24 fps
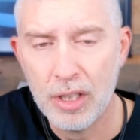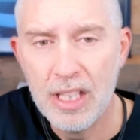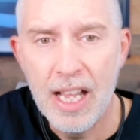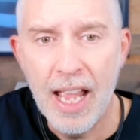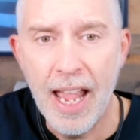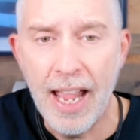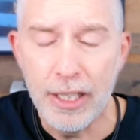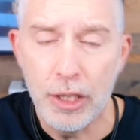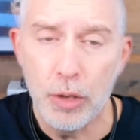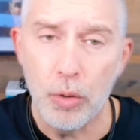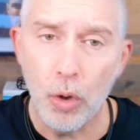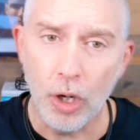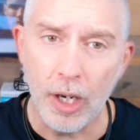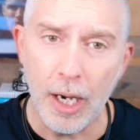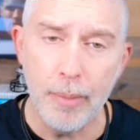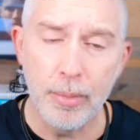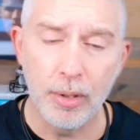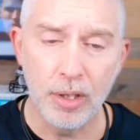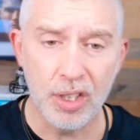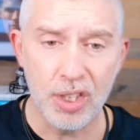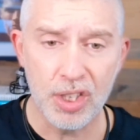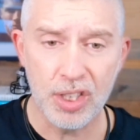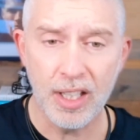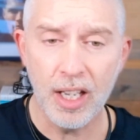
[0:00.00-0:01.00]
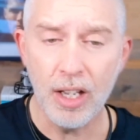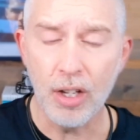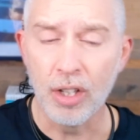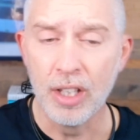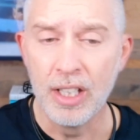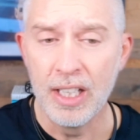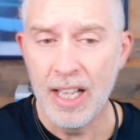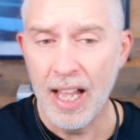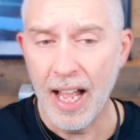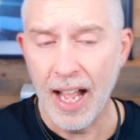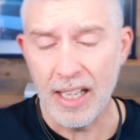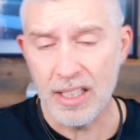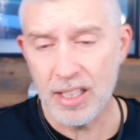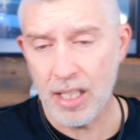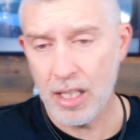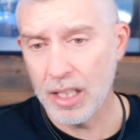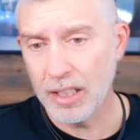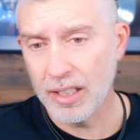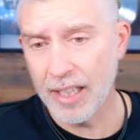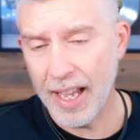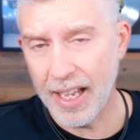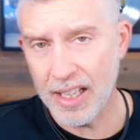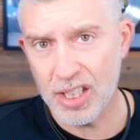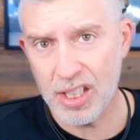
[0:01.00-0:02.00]
And you are able to scale. I'd say the
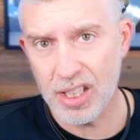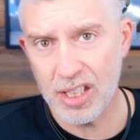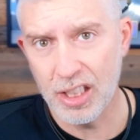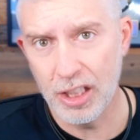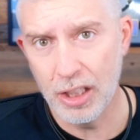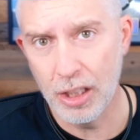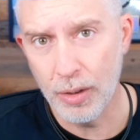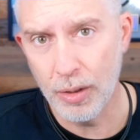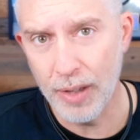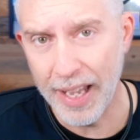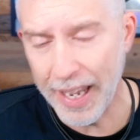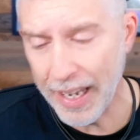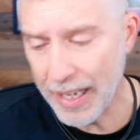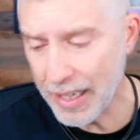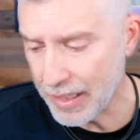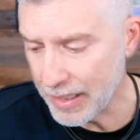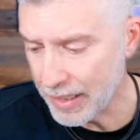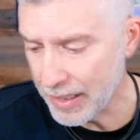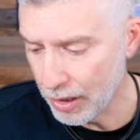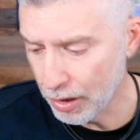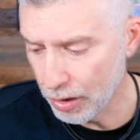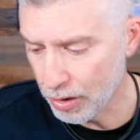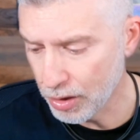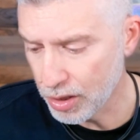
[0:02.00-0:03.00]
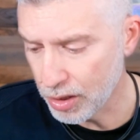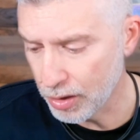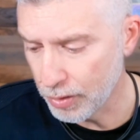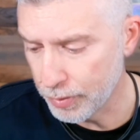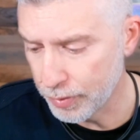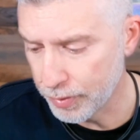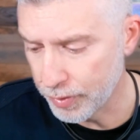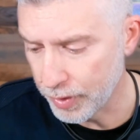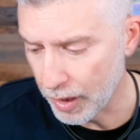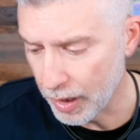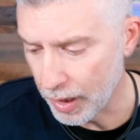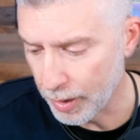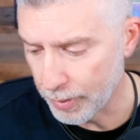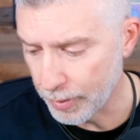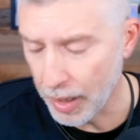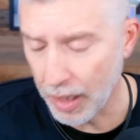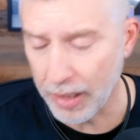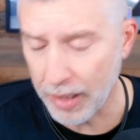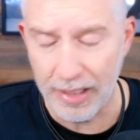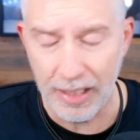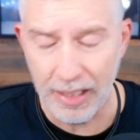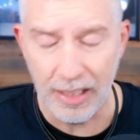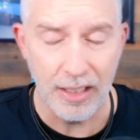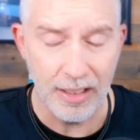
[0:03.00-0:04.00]
last 8 years of,
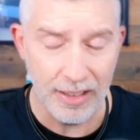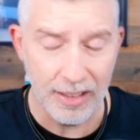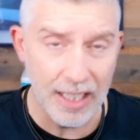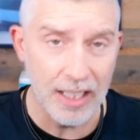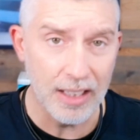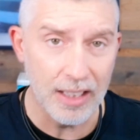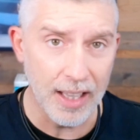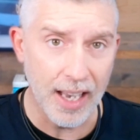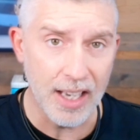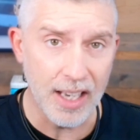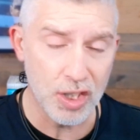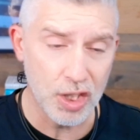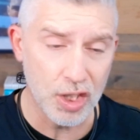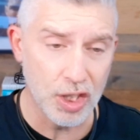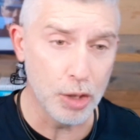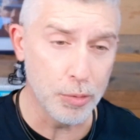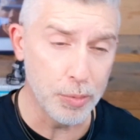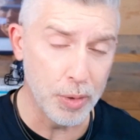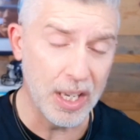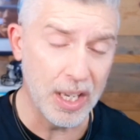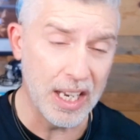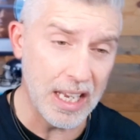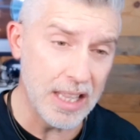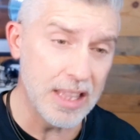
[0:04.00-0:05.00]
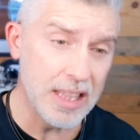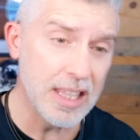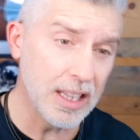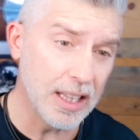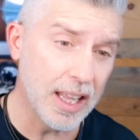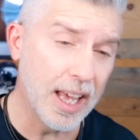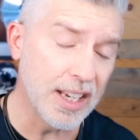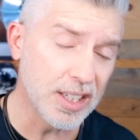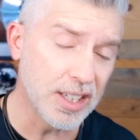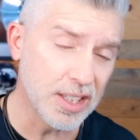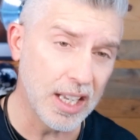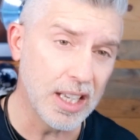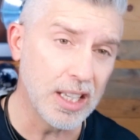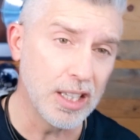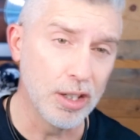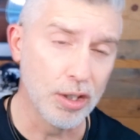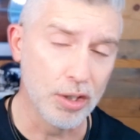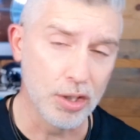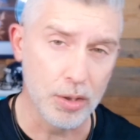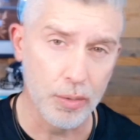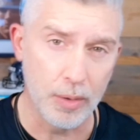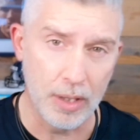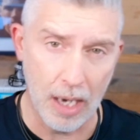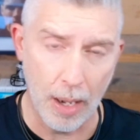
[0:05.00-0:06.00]
not the last year, but in the last 8
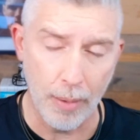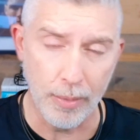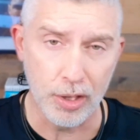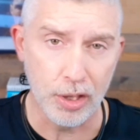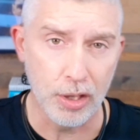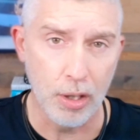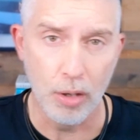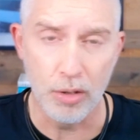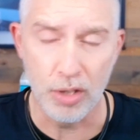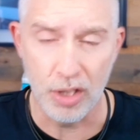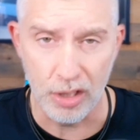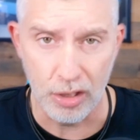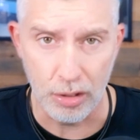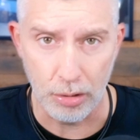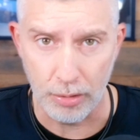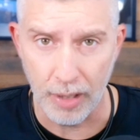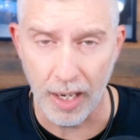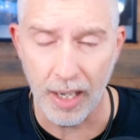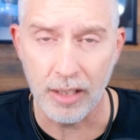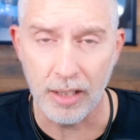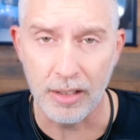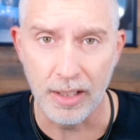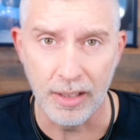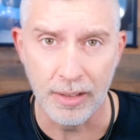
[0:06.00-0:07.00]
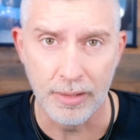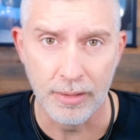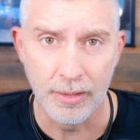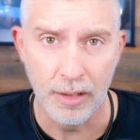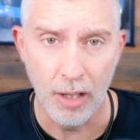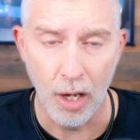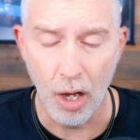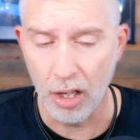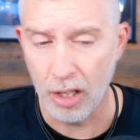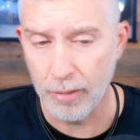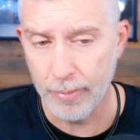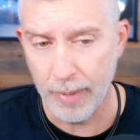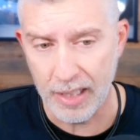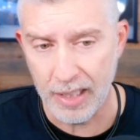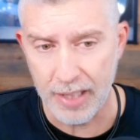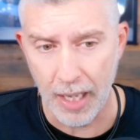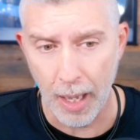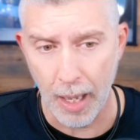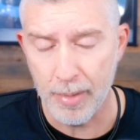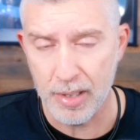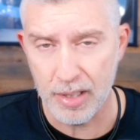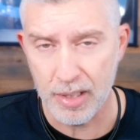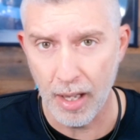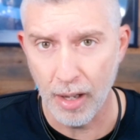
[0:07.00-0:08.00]
years when I was coaching directly, all of my
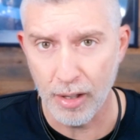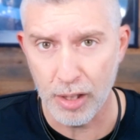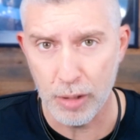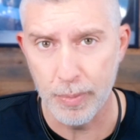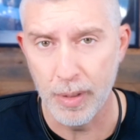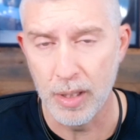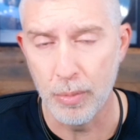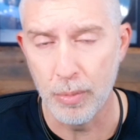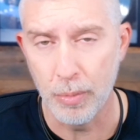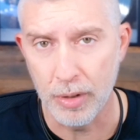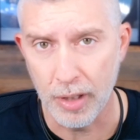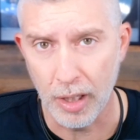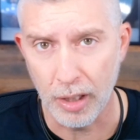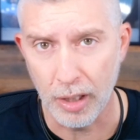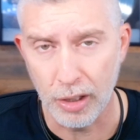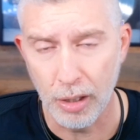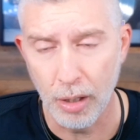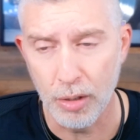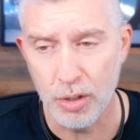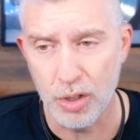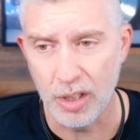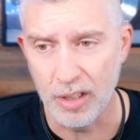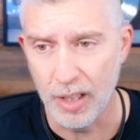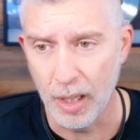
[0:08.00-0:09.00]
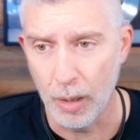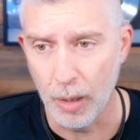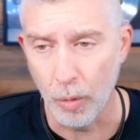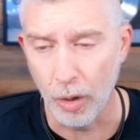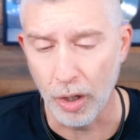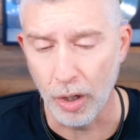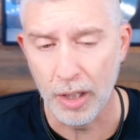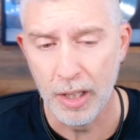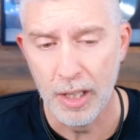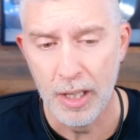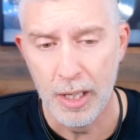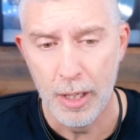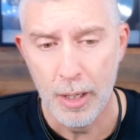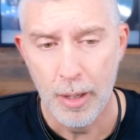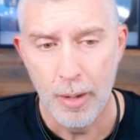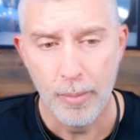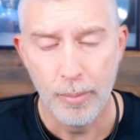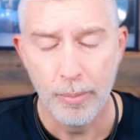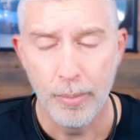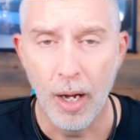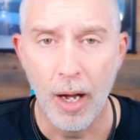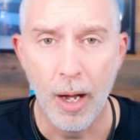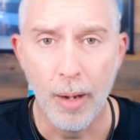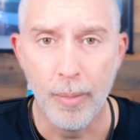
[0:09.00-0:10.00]
time is now spent with our coaching network,
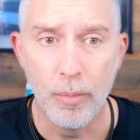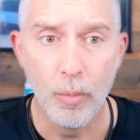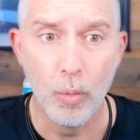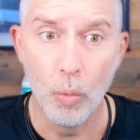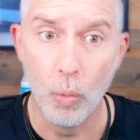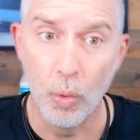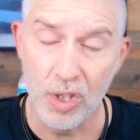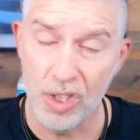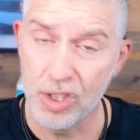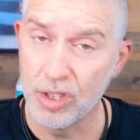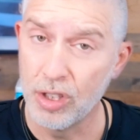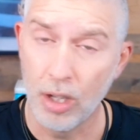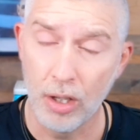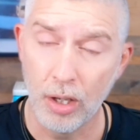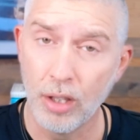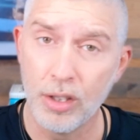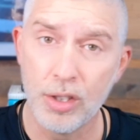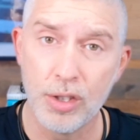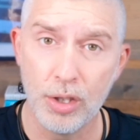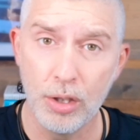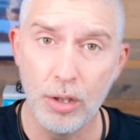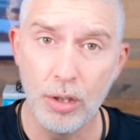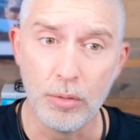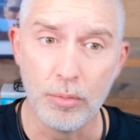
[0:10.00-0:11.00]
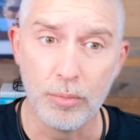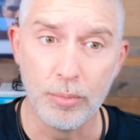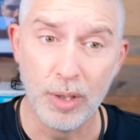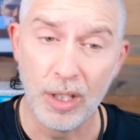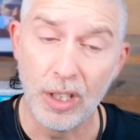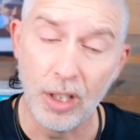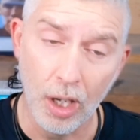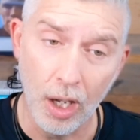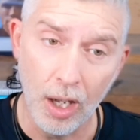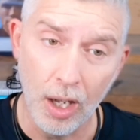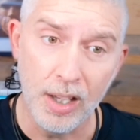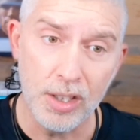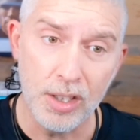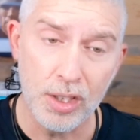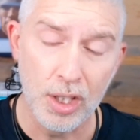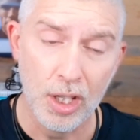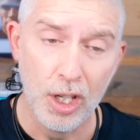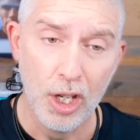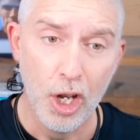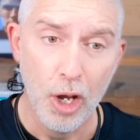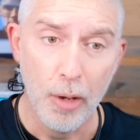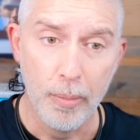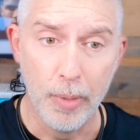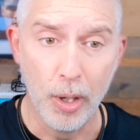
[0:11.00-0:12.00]
was done on Zoom because
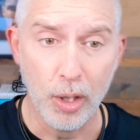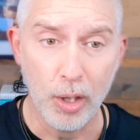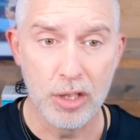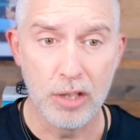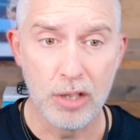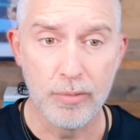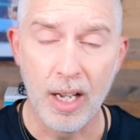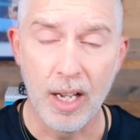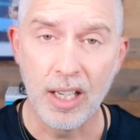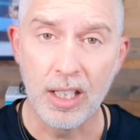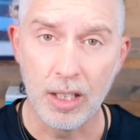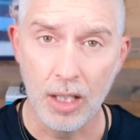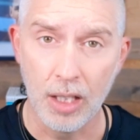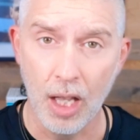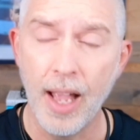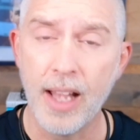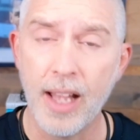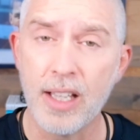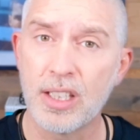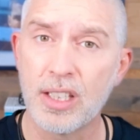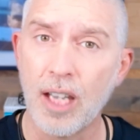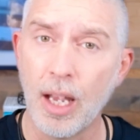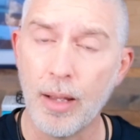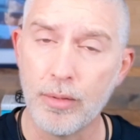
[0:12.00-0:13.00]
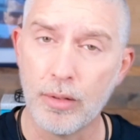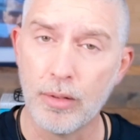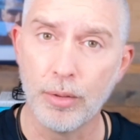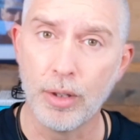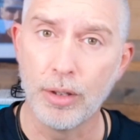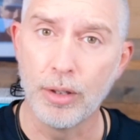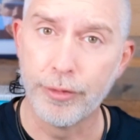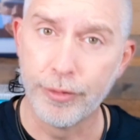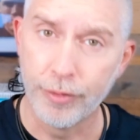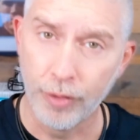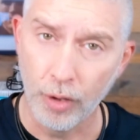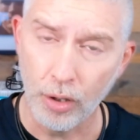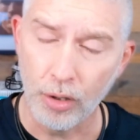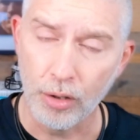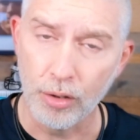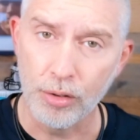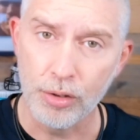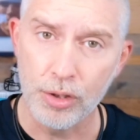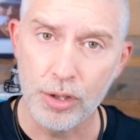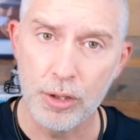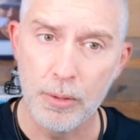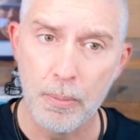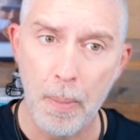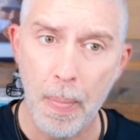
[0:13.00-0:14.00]
most of my clients came through
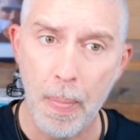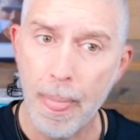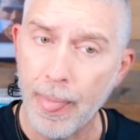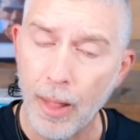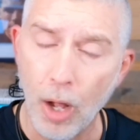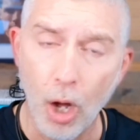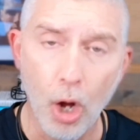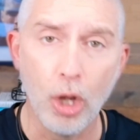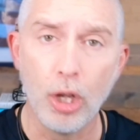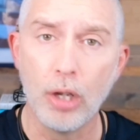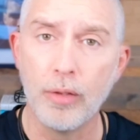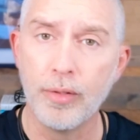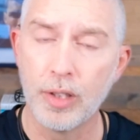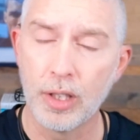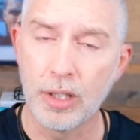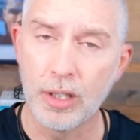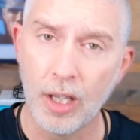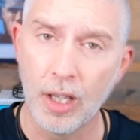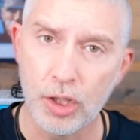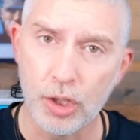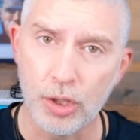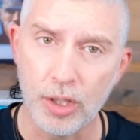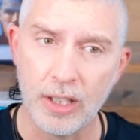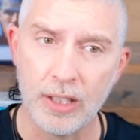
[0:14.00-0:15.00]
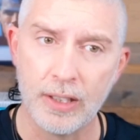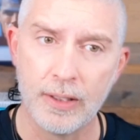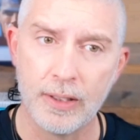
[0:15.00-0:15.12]
referrals all over the country.